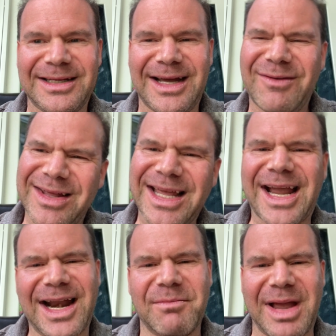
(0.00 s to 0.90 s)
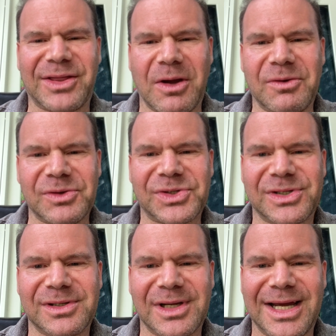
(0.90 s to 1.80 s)
Uh, well, they kind of make
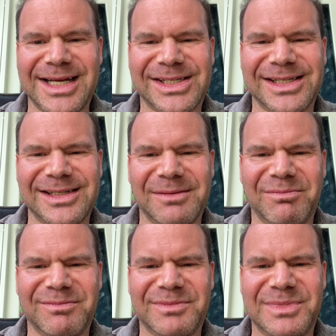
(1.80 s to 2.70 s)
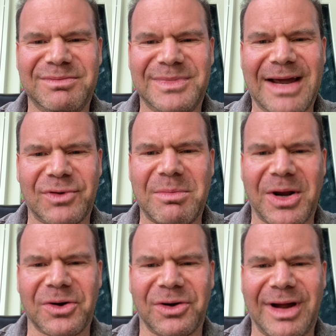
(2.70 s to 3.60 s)
those. Uh, it's definitely
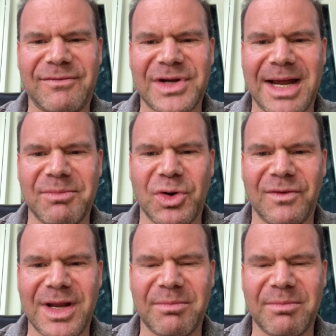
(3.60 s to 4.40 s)
better in a Lifetime movie.